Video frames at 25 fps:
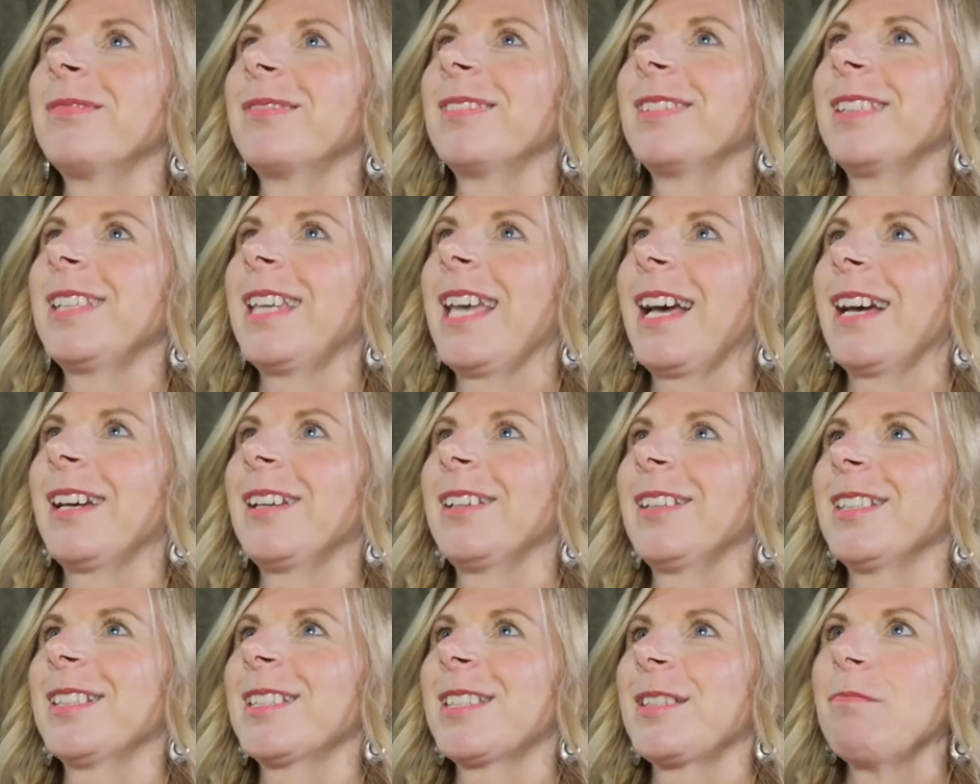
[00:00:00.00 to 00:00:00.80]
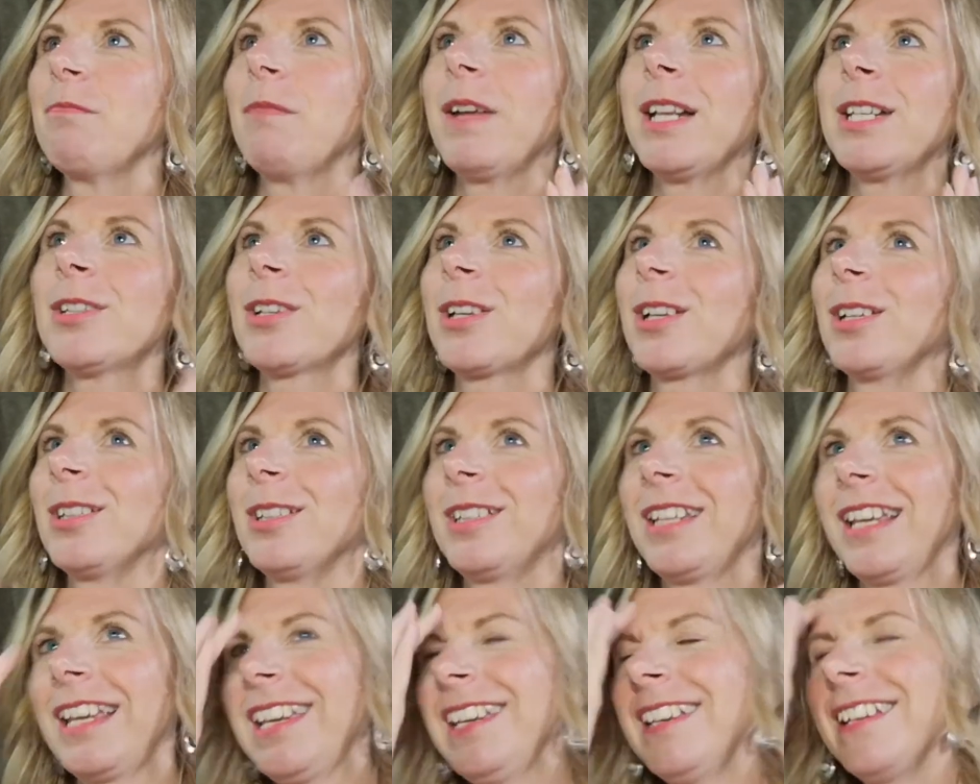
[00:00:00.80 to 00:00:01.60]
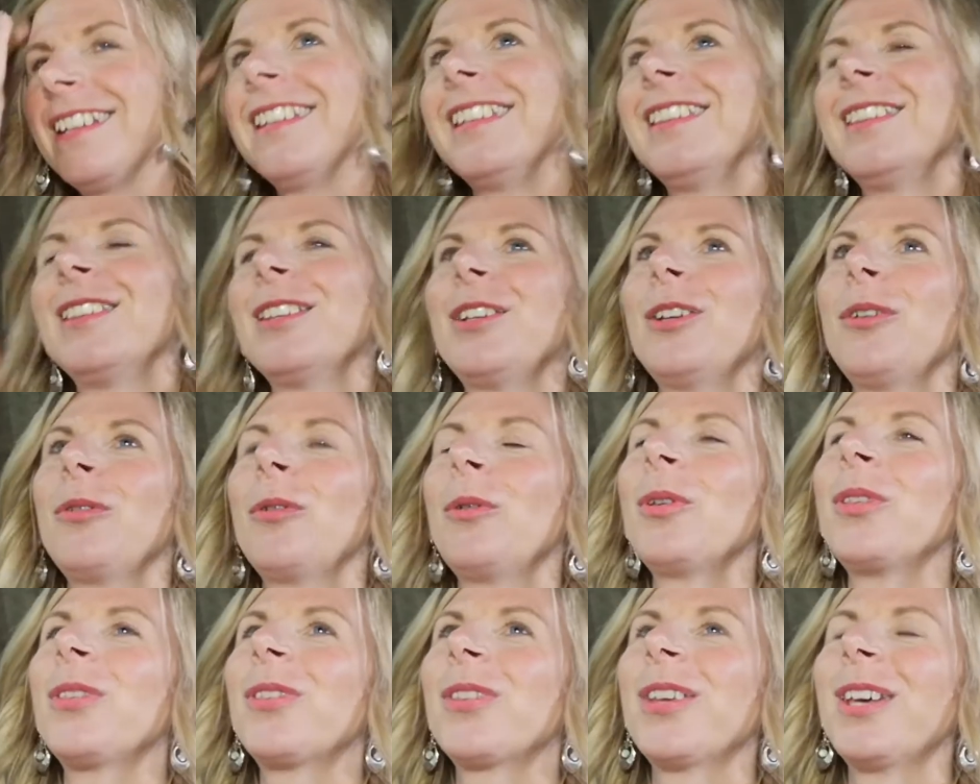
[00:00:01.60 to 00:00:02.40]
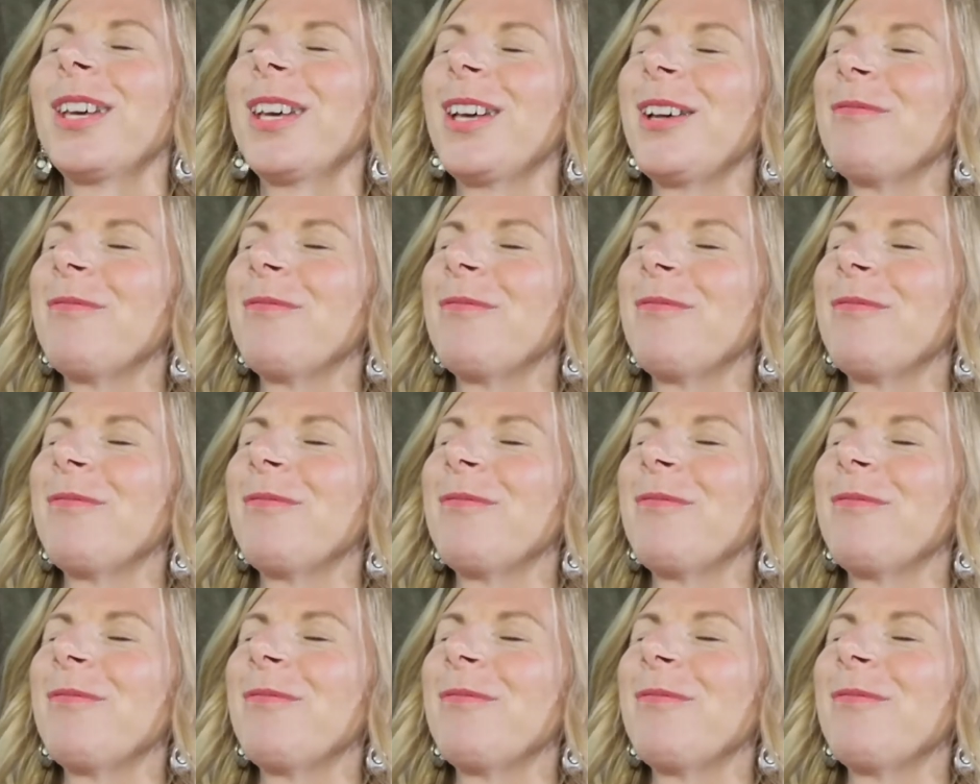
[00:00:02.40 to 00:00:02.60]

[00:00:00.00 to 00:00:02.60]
yeah, it's a magical day in the north.